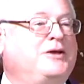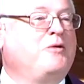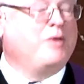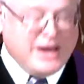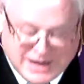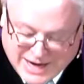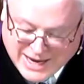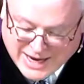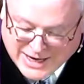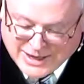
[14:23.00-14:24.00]
We
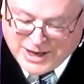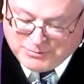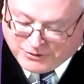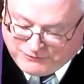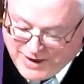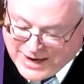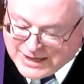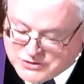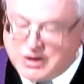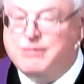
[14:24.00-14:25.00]
need
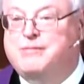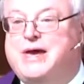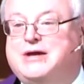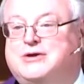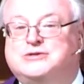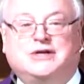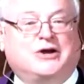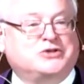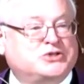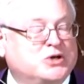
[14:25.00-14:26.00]
prophetic troublemakers in
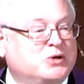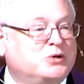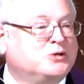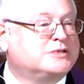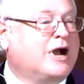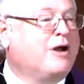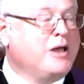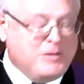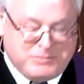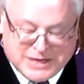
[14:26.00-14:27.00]
our schools, in our
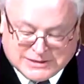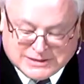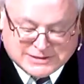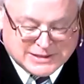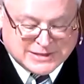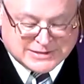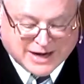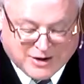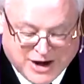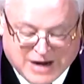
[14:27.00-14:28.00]
businesses,
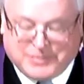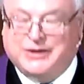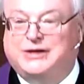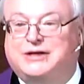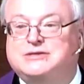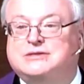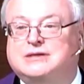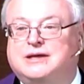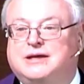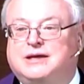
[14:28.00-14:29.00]
in our neighborhoods,
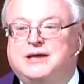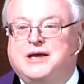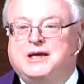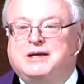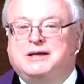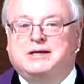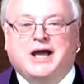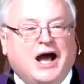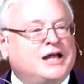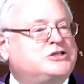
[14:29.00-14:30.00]

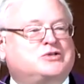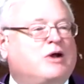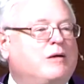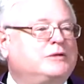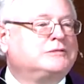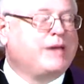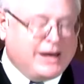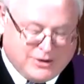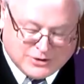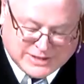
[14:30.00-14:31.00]
God's
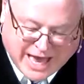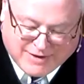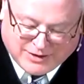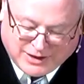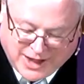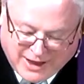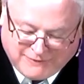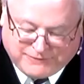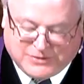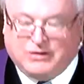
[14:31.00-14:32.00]
troublemakers have a
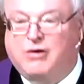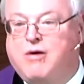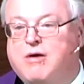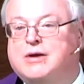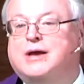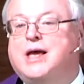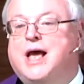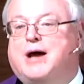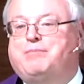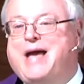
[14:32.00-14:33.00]
love for the Lord,
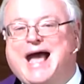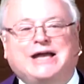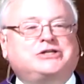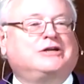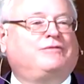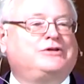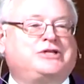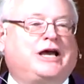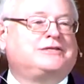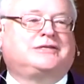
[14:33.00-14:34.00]
a passion for
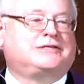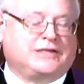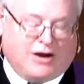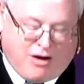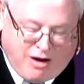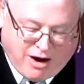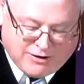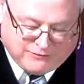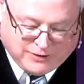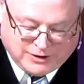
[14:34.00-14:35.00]
justice, and a
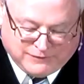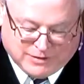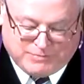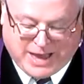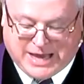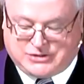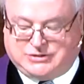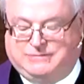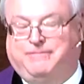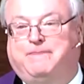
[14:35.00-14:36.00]
heart full of
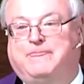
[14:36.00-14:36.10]
compassion.